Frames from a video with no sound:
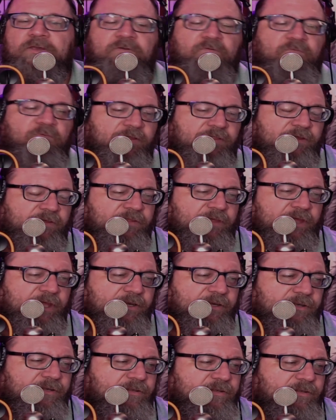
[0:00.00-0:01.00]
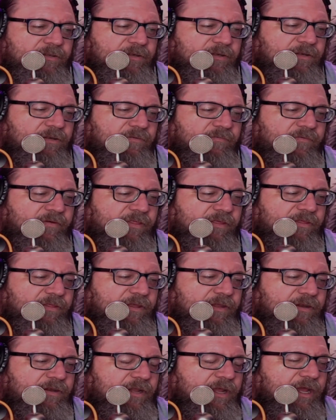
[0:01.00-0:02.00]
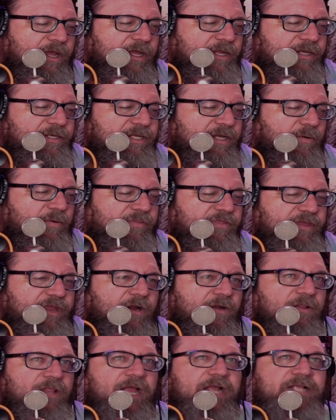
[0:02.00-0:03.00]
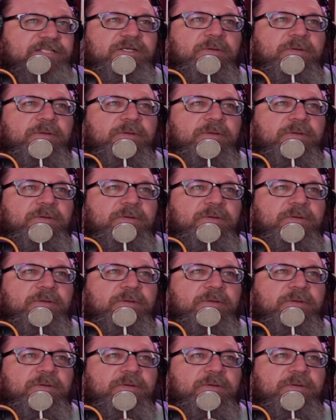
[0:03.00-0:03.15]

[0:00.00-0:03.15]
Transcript: rather than deal with the airlines.